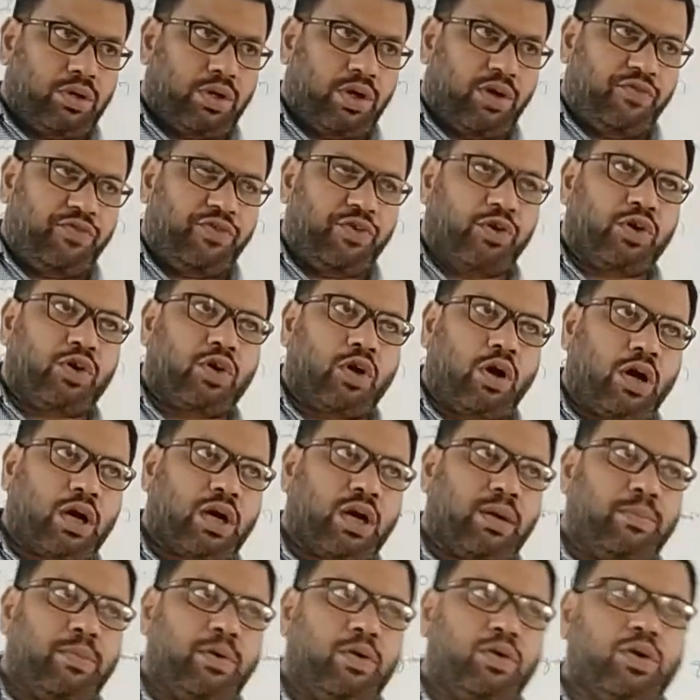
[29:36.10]
If you
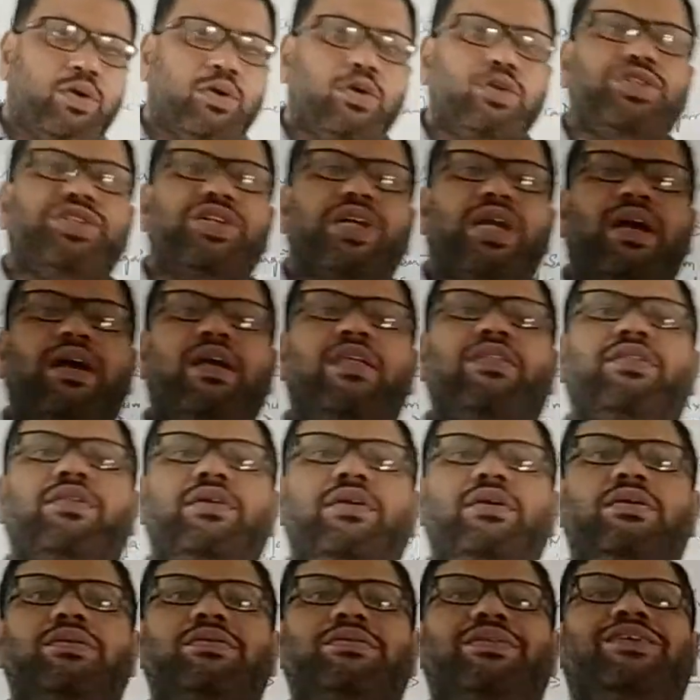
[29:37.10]
talk about
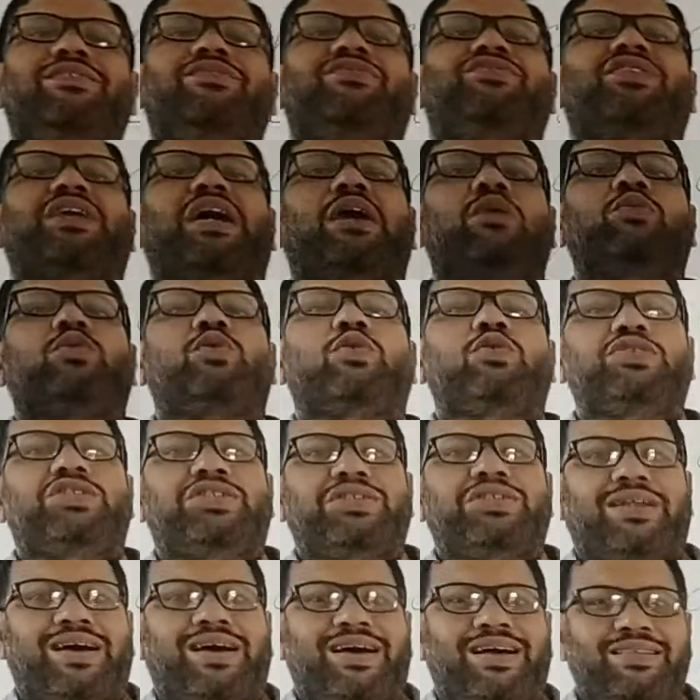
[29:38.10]
Gujarat, then South
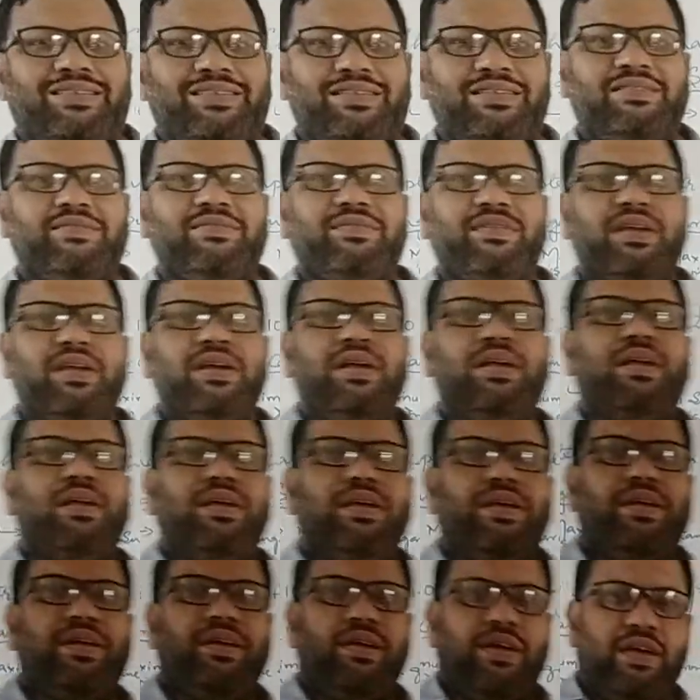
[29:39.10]
Gujarat
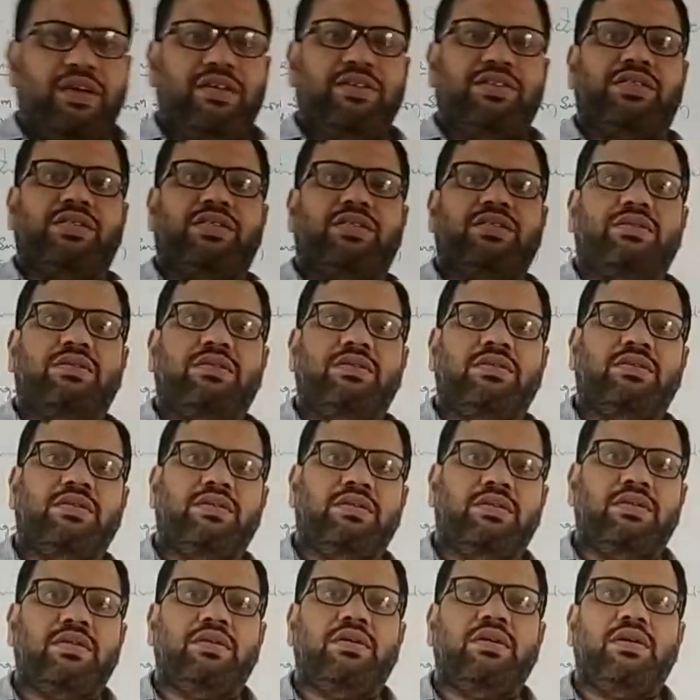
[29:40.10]
is
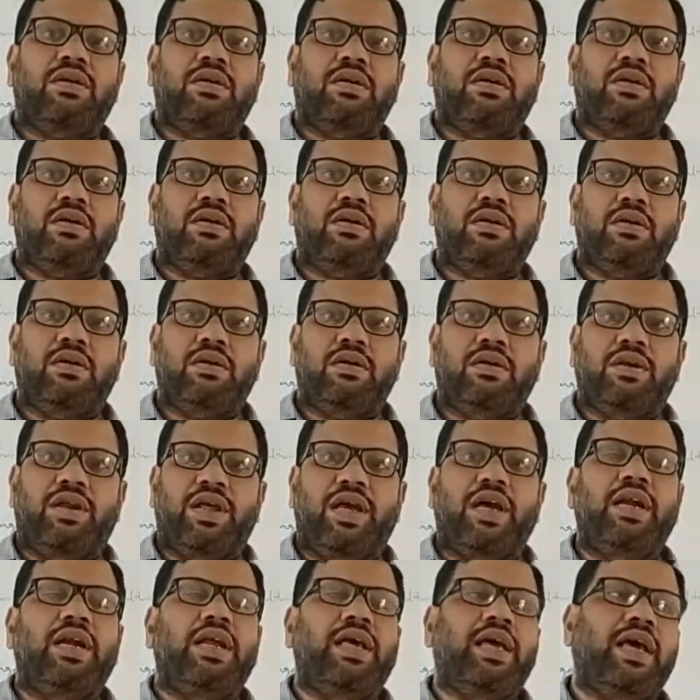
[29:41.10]

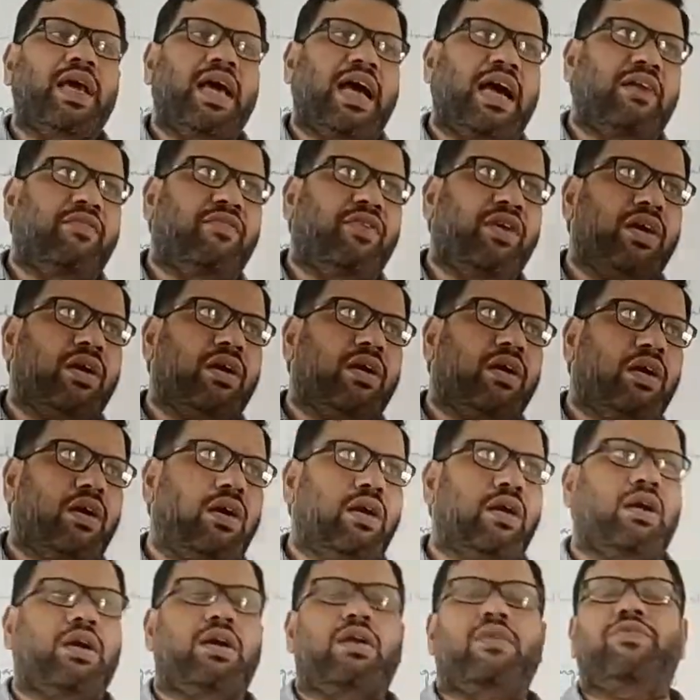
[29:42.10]
really having a
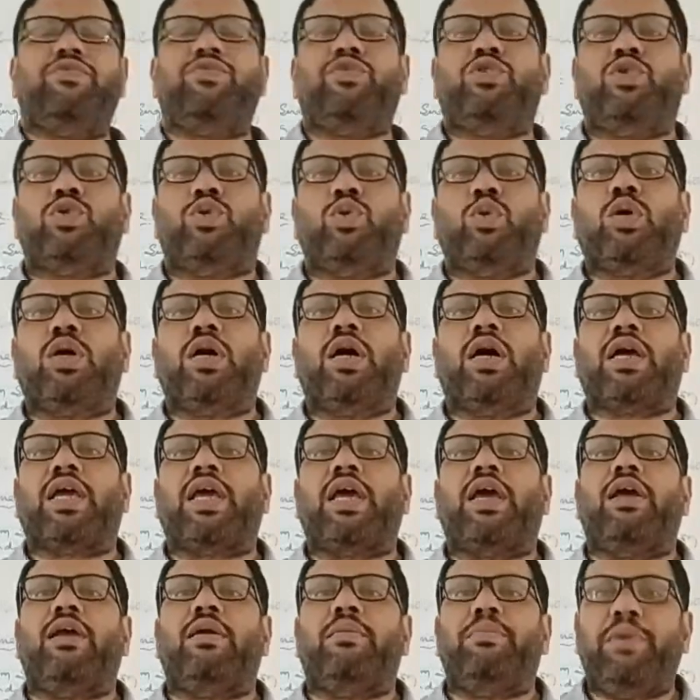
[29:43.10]
lot of sugar
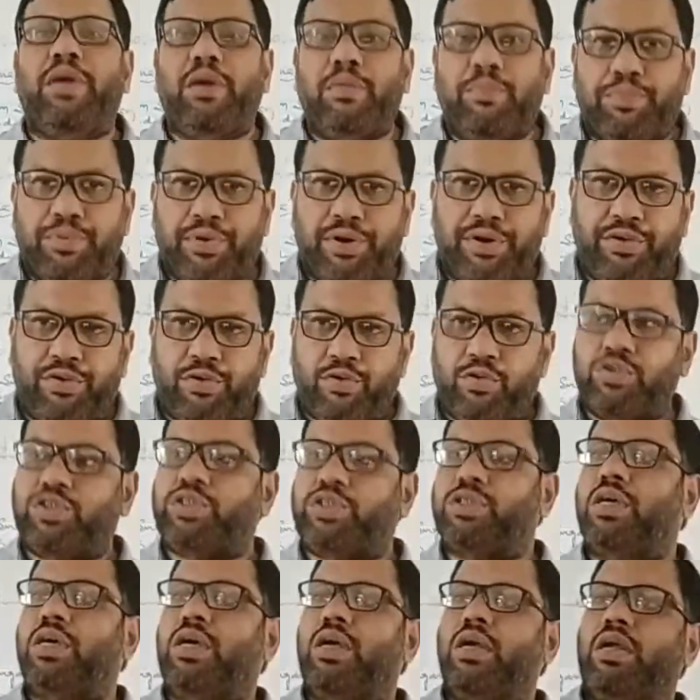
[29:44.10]
cane being
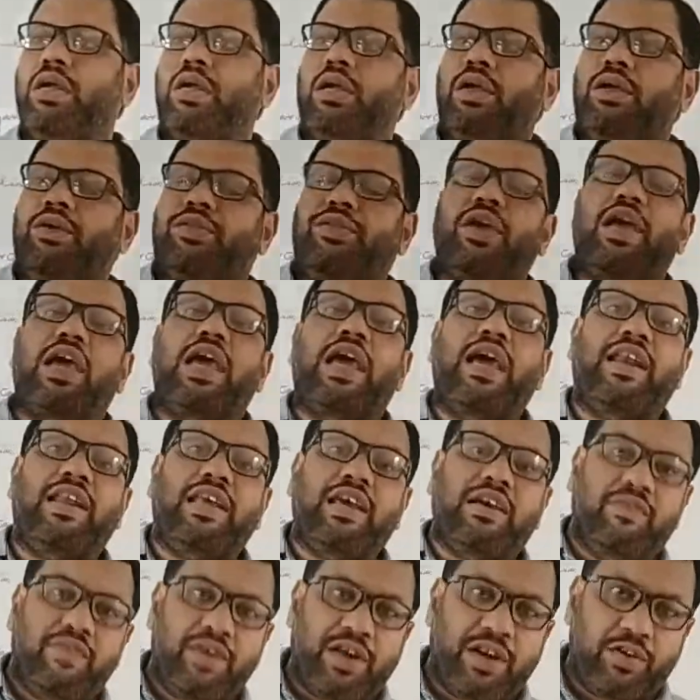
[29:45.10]
produced. The
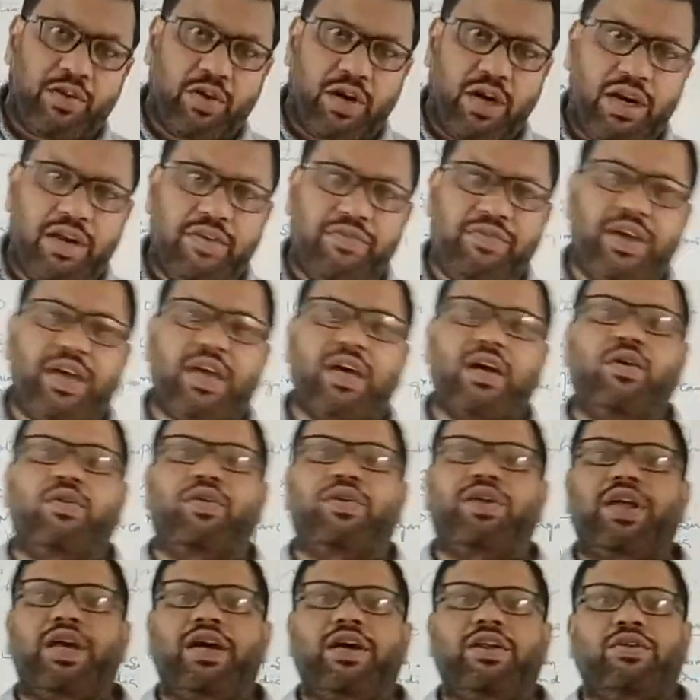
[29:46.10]
area where you are living
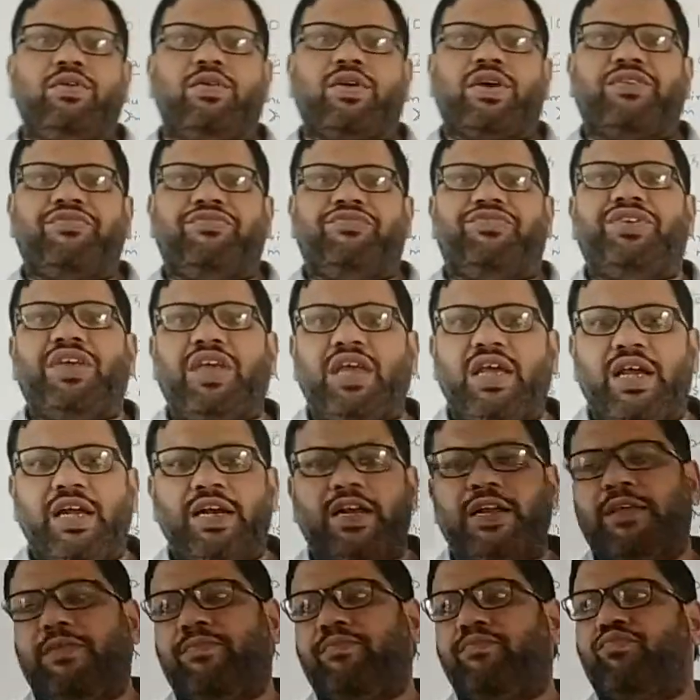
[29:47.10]
out here, you can see
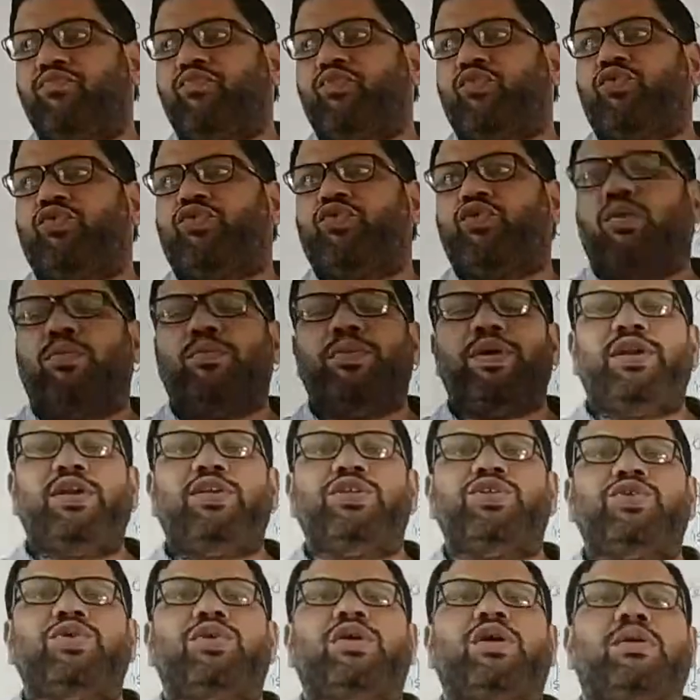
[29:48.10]
it. So
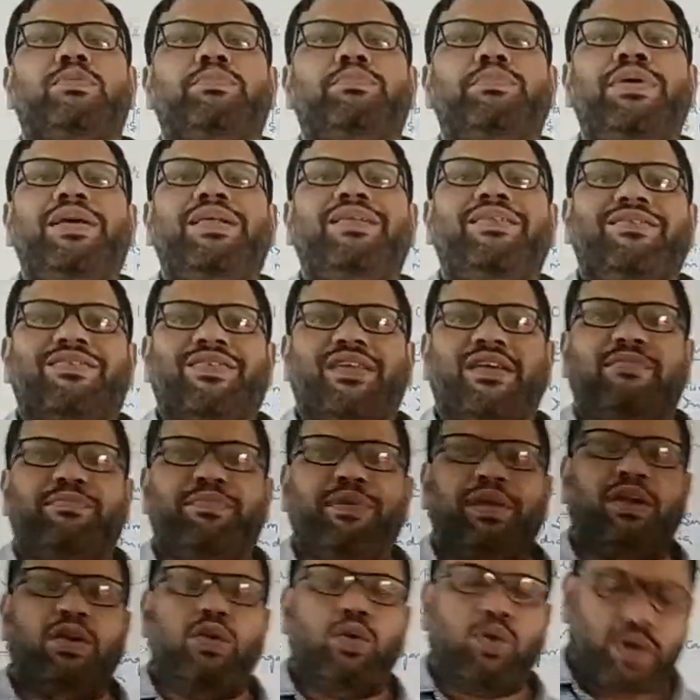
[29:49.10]
many sugar mills
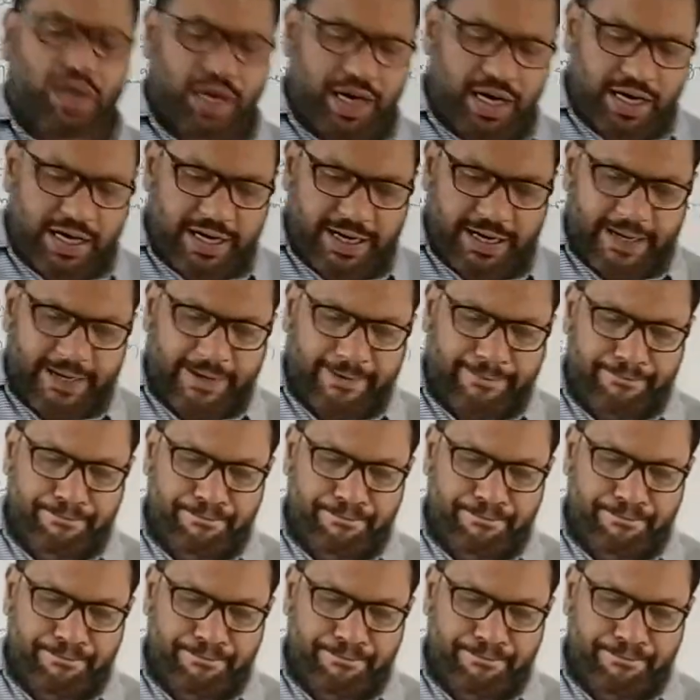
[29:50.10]
have been located.